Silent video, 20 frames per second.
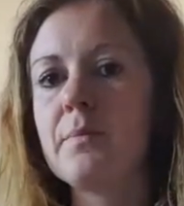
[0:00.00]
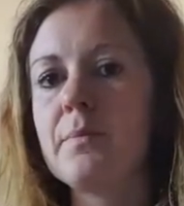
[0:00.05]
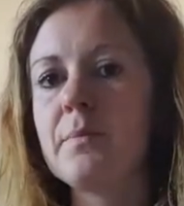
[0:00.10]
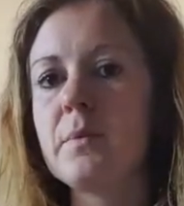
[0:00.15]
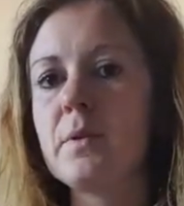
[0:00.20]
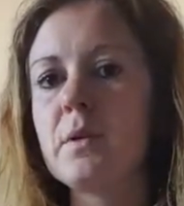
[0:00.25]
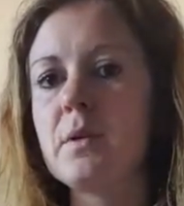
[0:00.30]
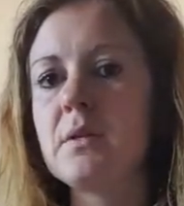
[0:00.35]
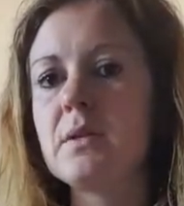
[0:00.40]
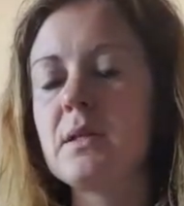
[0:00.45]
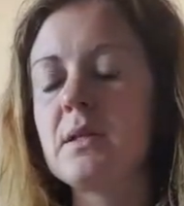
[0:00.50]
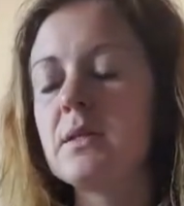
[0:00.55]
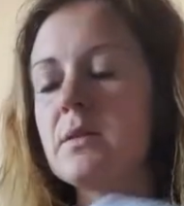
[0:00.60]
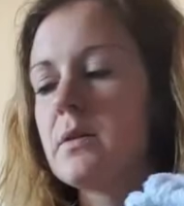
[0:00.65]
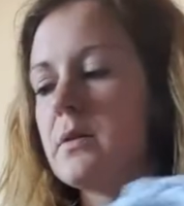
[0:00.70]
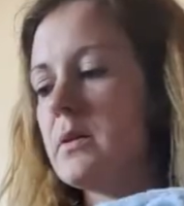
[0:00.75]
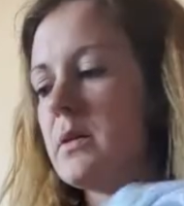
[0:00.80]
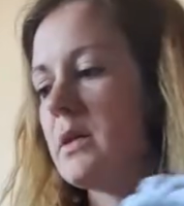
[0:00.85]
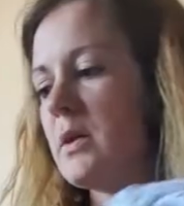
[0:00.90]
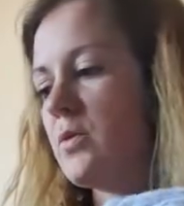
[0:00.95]
because these
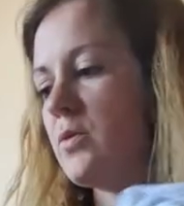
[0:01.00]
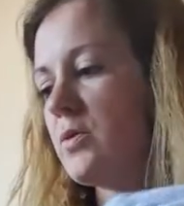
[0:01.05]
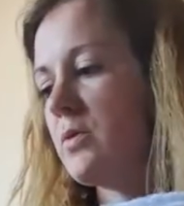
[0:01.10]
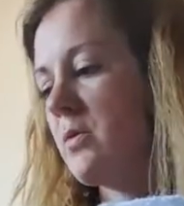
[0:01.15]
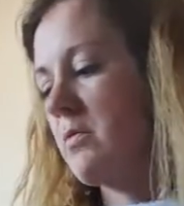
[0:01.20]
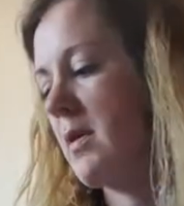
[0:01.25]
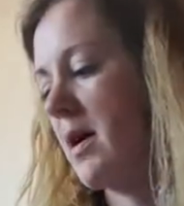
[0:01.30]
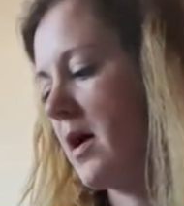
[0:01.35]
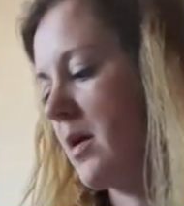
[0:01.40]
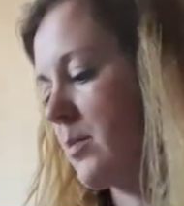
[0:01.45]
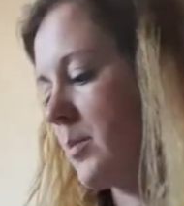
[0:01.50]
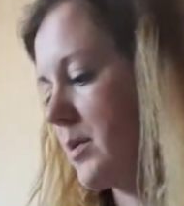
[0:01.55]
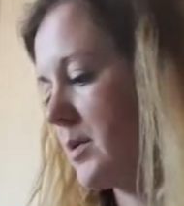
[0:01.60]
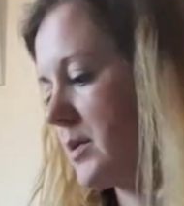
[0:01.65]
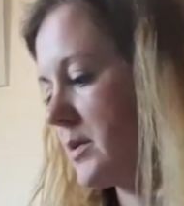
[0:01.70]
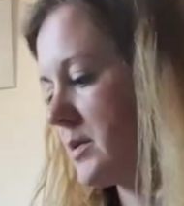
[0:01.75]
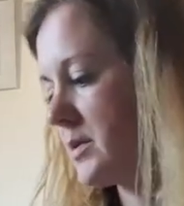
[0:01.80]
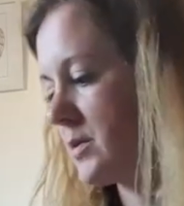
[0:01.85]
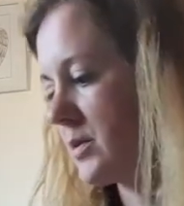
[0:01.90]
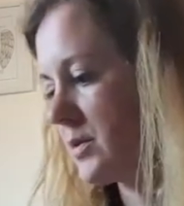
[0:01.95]
are under a wrap,
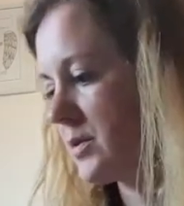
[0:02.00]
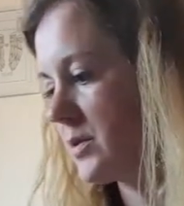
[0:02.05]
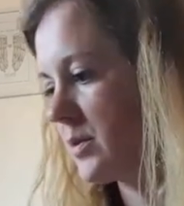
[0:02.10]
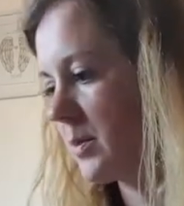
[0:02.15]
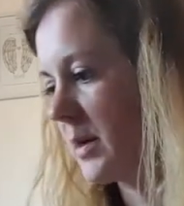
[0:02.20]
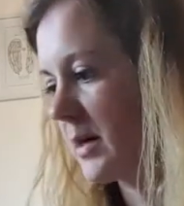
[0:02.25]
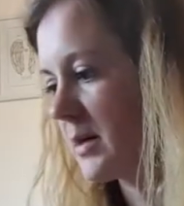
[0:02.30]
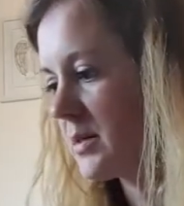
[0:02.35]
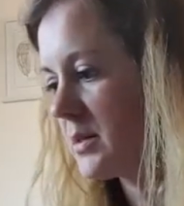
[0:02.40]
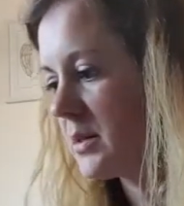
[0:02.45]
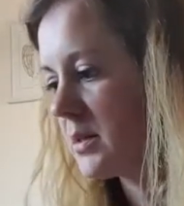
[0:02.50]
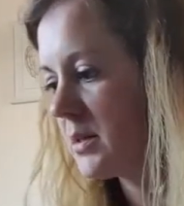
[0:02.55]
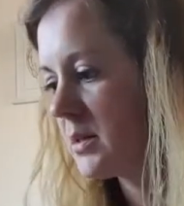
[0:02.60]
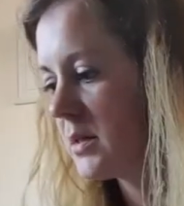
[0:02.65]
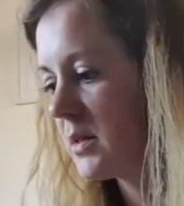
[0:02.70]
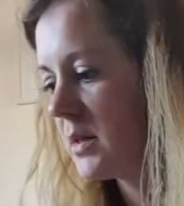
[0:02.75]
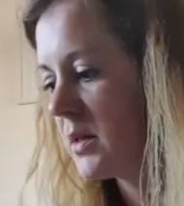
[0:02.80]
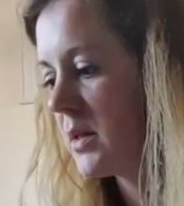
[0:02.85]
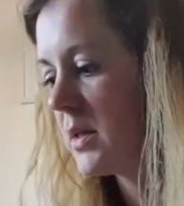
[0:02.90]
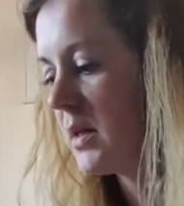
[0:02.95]
it's not so bad.
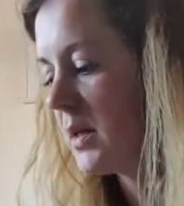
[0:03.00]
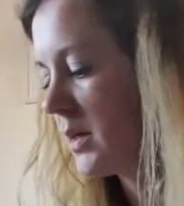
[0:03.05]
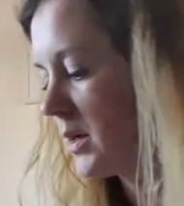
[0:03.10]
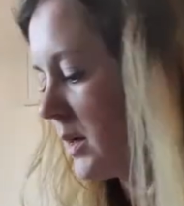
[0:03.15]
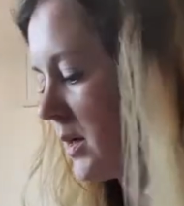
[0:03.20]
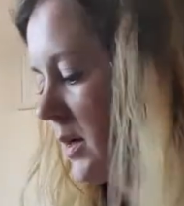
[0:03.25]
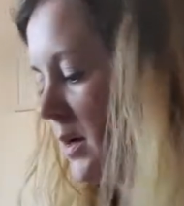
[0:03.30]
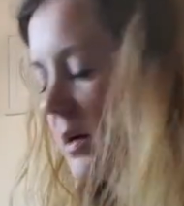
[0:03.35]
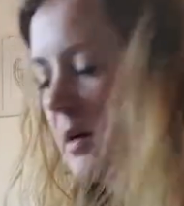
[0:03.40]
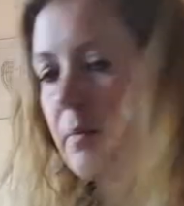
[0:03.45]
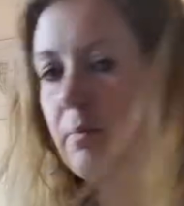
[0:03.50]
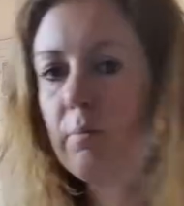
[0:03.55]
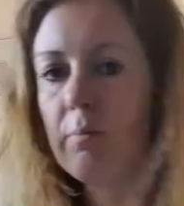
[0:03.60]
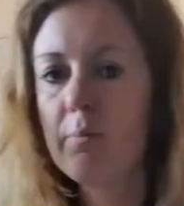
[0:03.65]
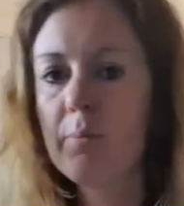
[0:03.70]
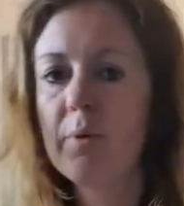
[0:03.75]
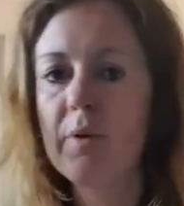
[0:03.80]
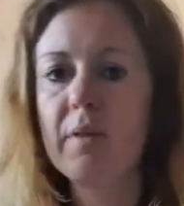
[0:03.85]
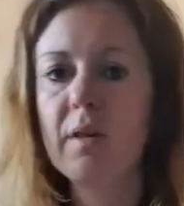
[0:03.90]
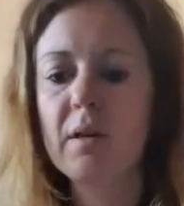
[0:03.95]

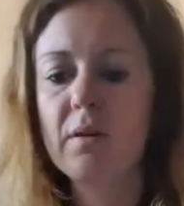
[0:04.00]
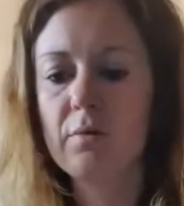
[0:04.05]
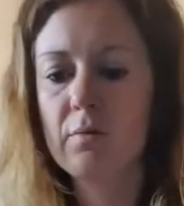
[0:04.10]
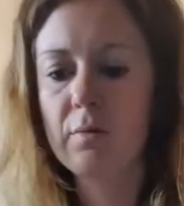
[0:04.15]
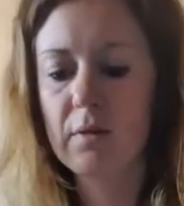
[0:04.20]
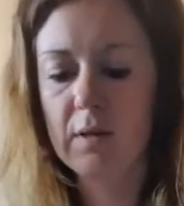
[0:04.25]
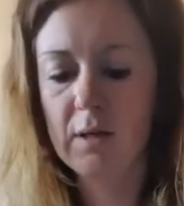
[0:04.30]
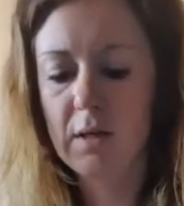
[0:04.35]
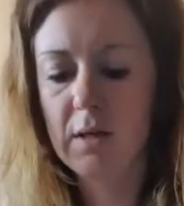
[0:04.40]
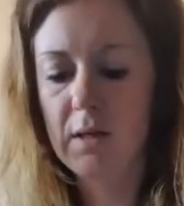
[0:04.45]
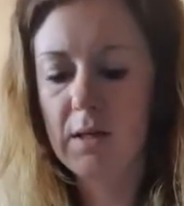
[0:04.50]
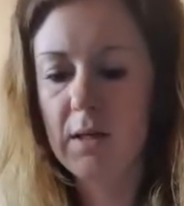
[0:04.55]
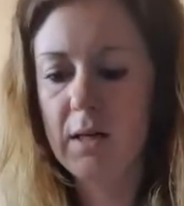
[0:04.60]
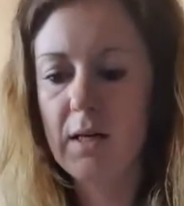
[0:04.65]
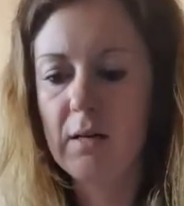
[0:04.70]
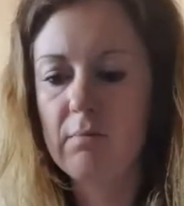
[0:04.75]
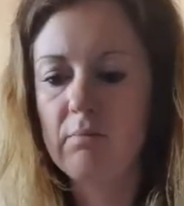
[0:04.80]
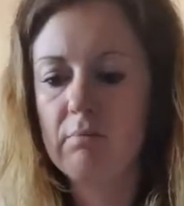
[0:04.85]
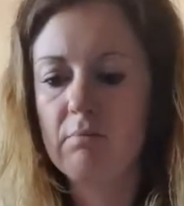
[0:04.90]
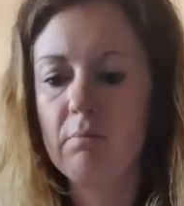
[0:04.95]
But they don't really need
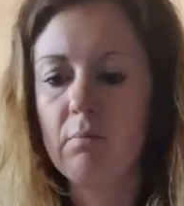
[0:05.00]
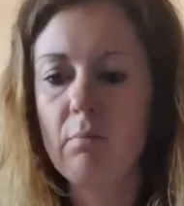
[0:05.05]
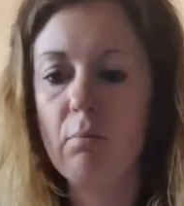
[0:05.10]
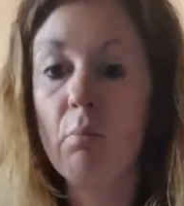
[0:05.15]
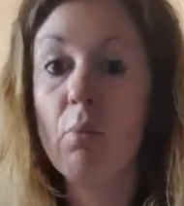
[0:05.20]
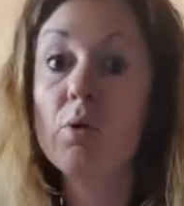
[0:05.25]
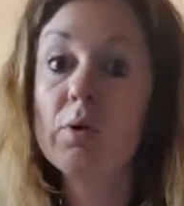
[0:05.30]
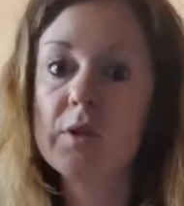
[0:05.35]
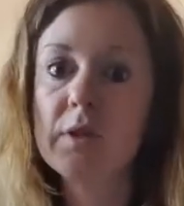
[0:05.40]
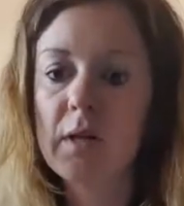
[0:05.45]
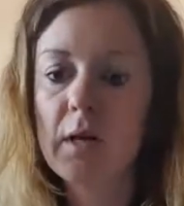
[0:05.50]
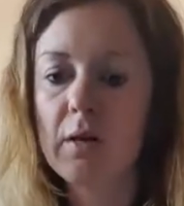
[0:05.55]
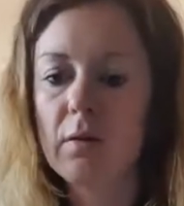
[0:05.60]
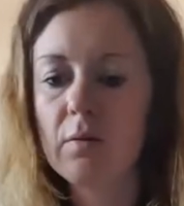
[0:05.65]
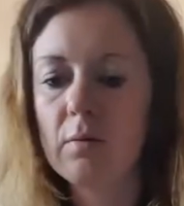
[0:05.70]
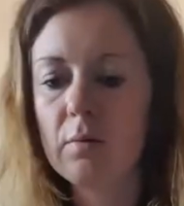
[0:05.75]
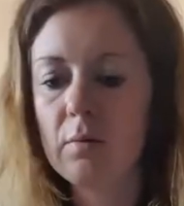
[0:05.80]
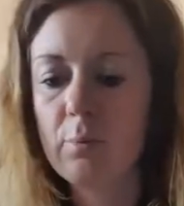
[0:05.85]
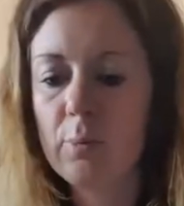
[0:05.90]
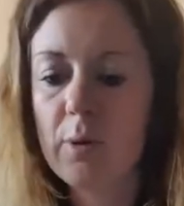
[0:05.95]
much setting
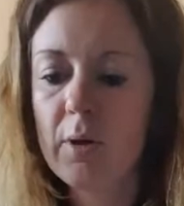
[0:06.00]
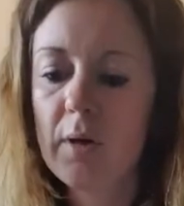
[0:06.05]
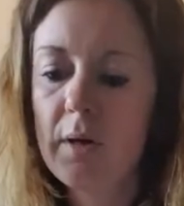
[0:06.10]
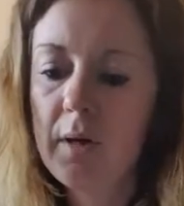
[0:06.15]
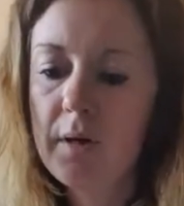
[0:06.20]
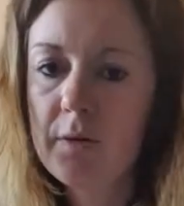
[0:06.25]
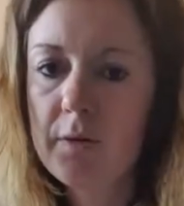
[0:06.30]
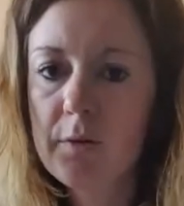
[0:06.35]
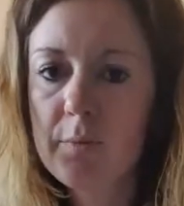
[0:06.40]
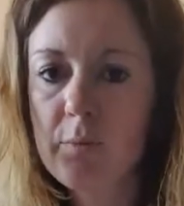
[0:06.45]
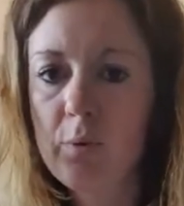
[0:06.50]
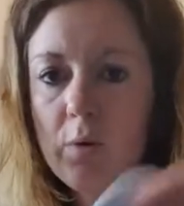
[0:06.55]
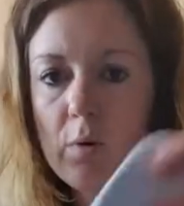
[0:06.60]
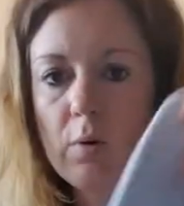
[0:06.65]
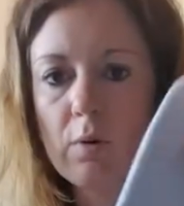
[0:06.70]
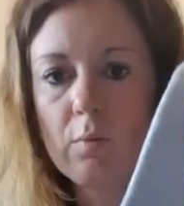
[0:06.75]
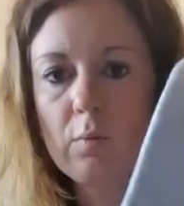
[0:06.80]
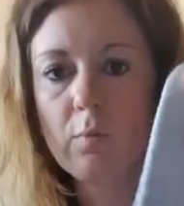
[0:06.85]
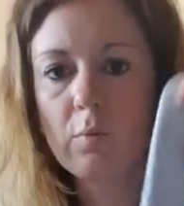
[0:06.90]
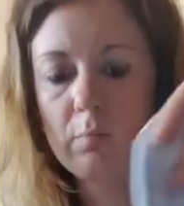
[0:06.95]
up. I just put
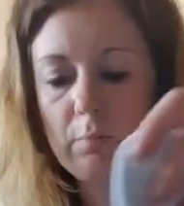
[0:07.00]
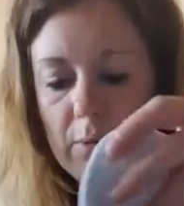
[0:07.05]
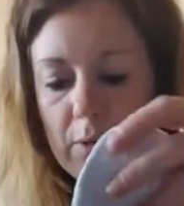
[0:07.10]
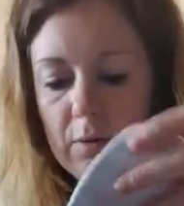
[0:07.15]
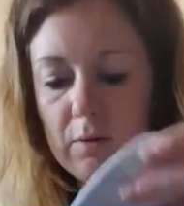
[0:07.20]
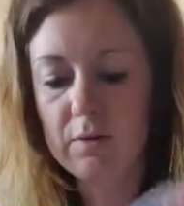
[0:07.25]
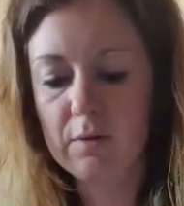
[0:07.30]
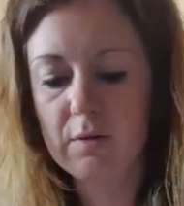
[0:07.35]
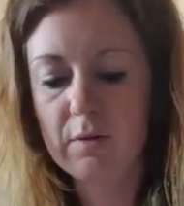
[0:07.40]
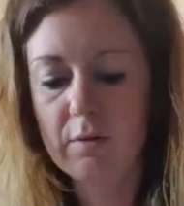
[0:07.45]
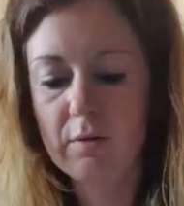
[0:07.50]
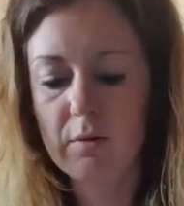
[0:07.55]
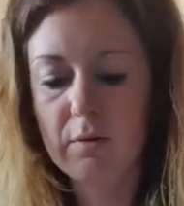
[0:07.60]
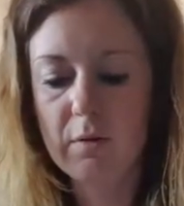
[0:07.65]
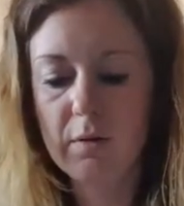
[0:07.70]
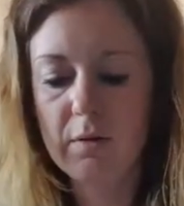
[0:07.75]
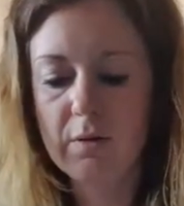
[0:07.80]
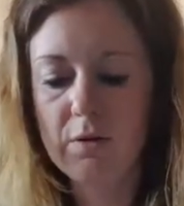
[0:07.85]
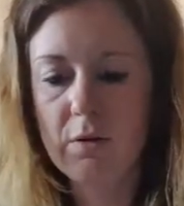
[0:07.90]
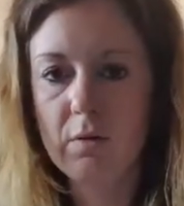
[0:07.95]
one booster under
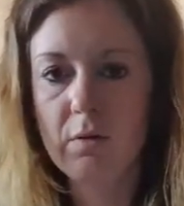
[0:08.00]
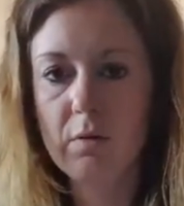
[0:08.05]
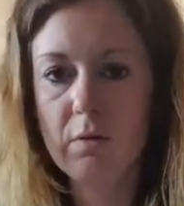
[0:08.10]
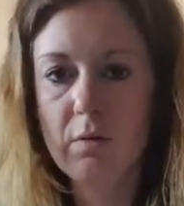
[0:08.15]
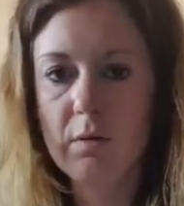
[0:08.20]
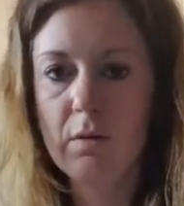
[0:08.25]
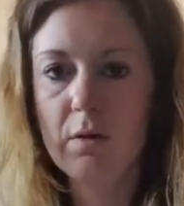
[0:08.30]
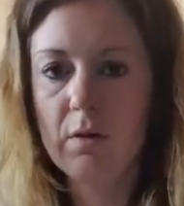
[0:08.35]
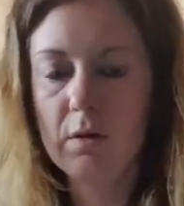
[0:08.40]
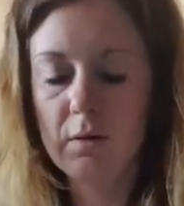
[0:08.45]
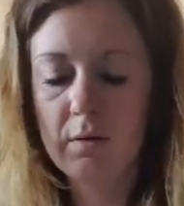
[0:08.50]
the tongue,